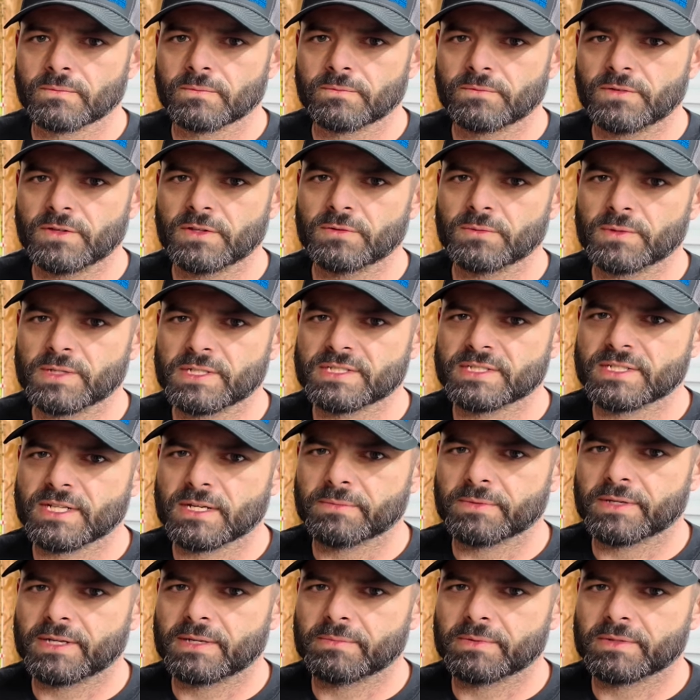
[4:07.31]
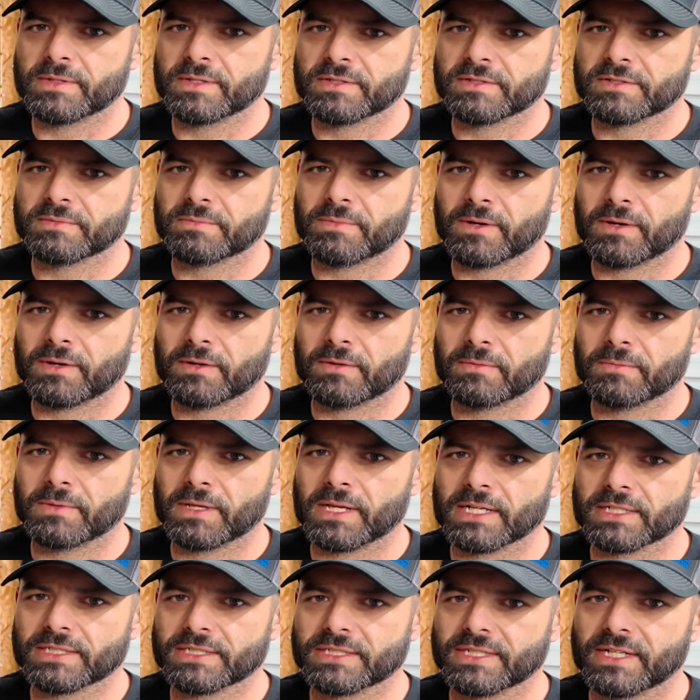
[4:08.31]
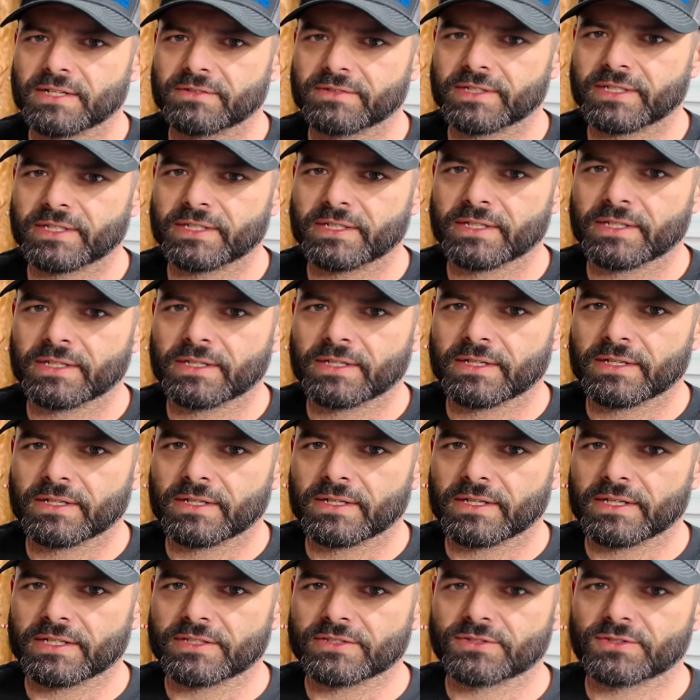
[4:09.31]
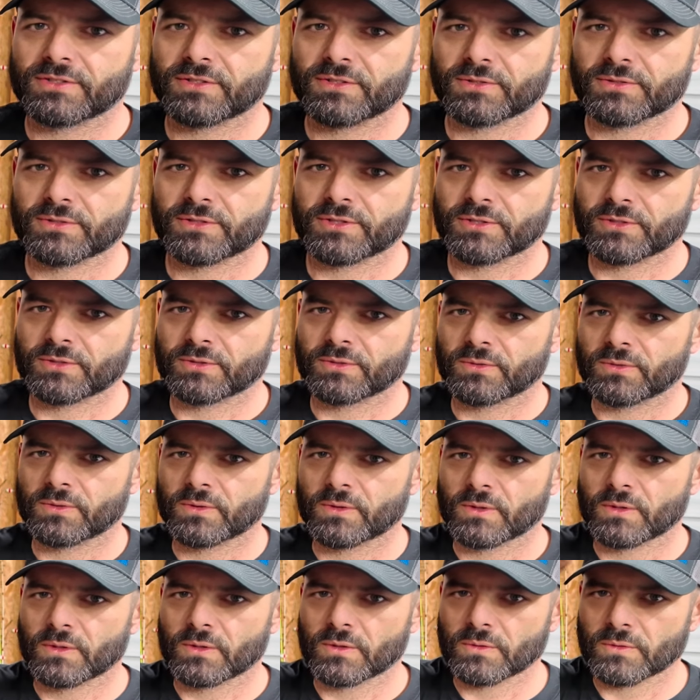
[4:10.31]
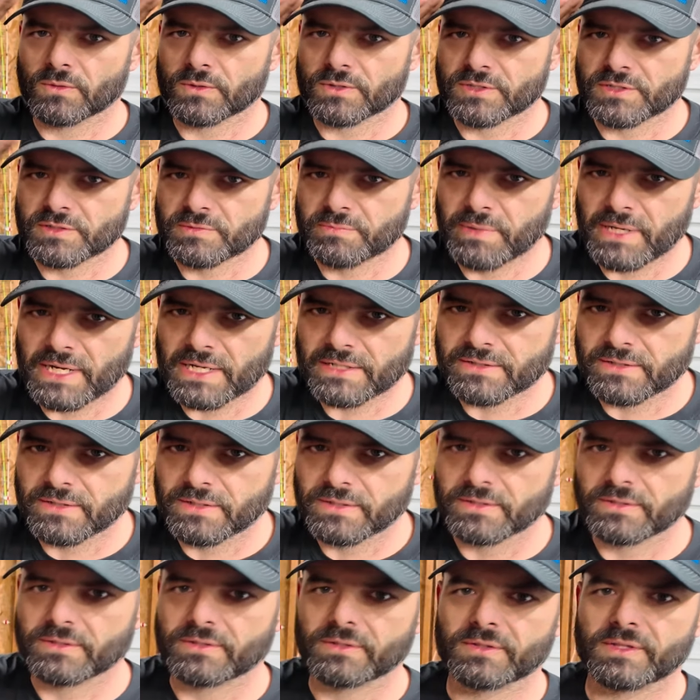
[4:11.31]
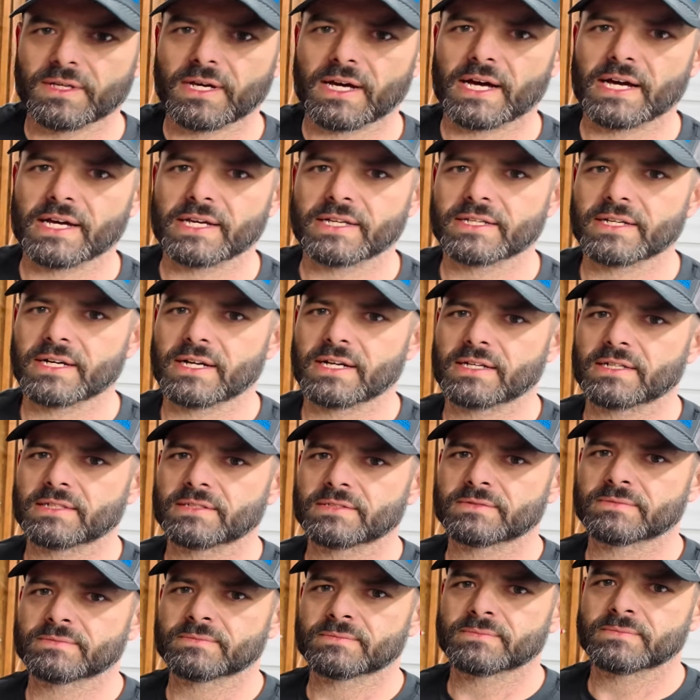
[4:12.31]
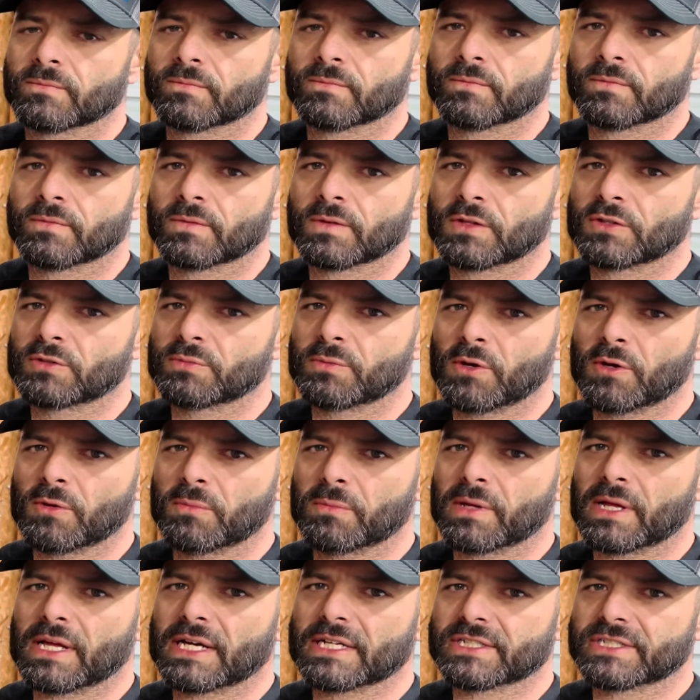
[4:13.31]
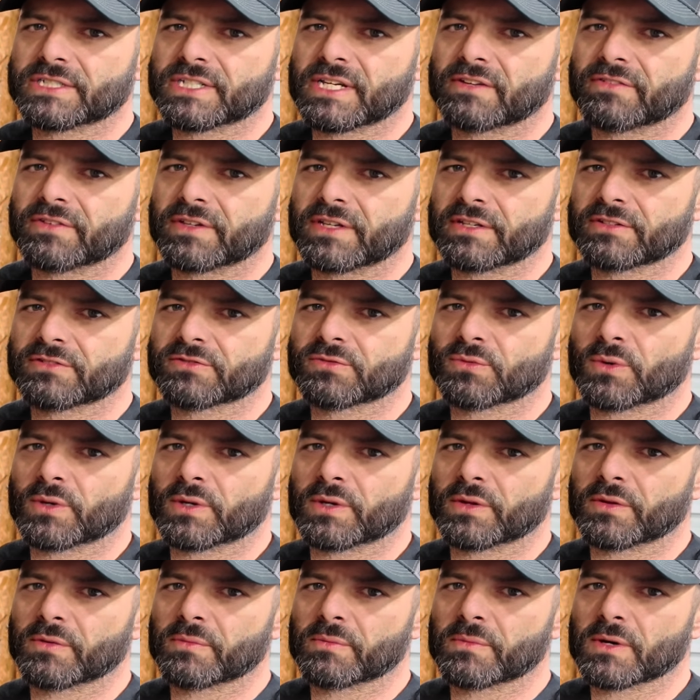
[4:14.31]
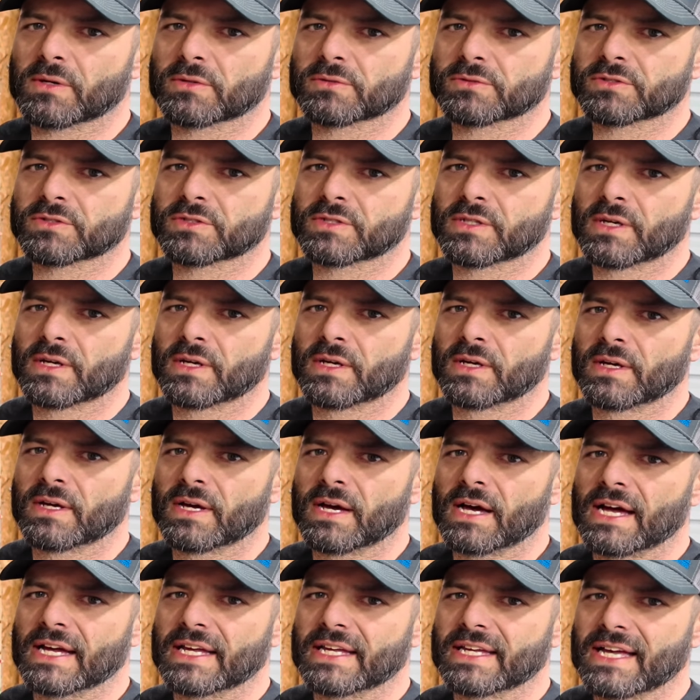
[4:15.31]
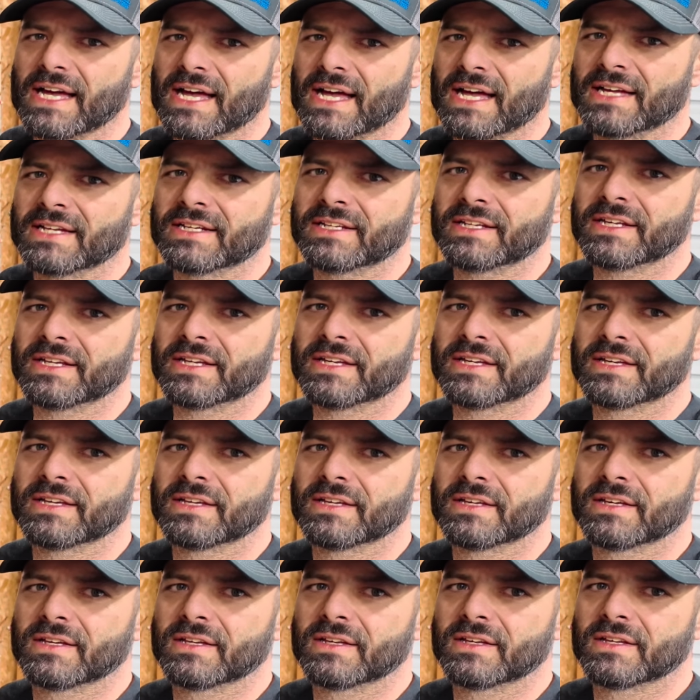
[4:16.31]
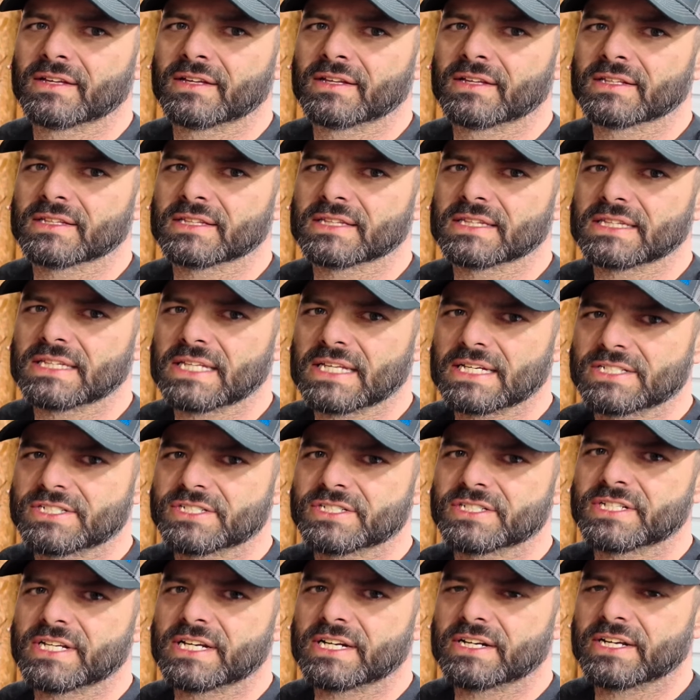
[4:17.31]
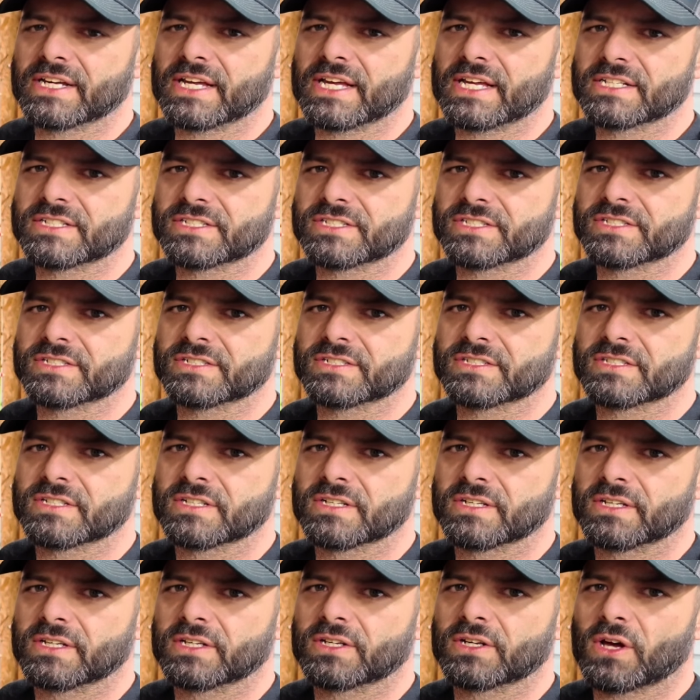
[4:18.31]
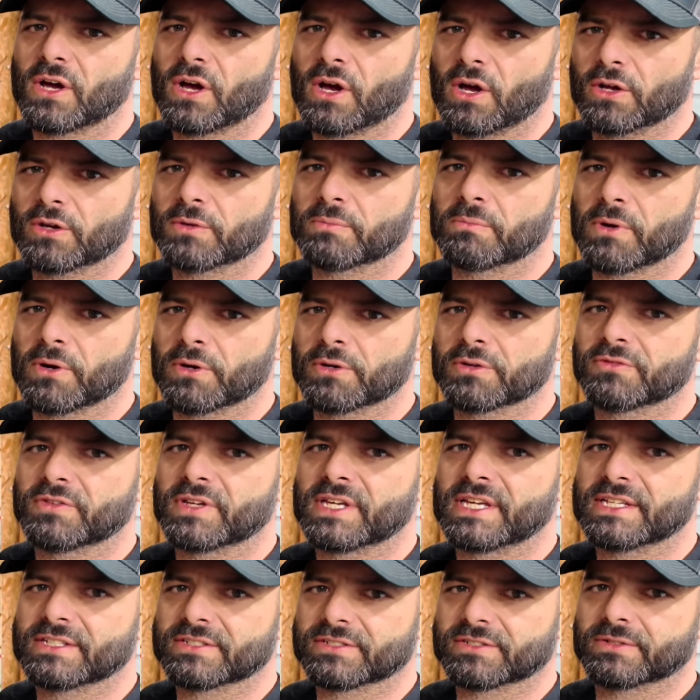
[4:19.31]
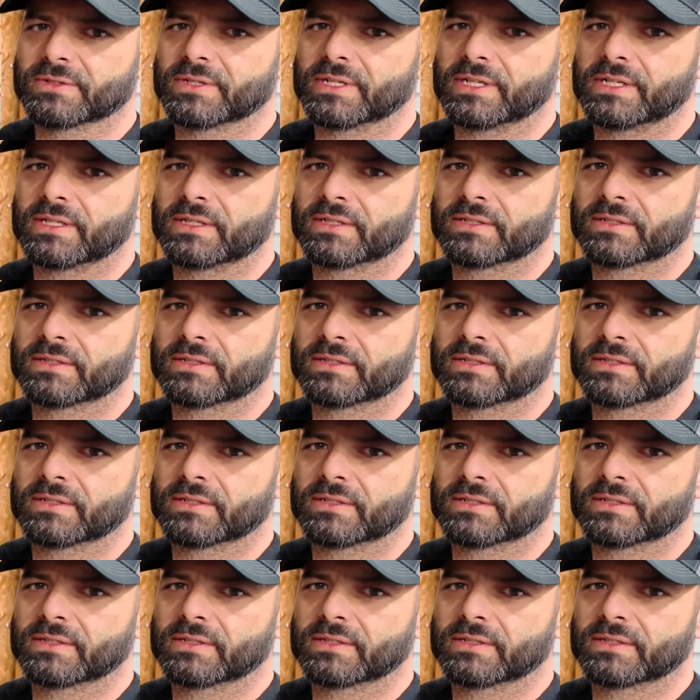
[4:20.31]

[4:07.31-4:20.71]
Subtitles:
5th reason I'm keeping this small block Chevy is due to respect to the icon. The small block Chevy is one of the most iconic, legendary engines in automotive history.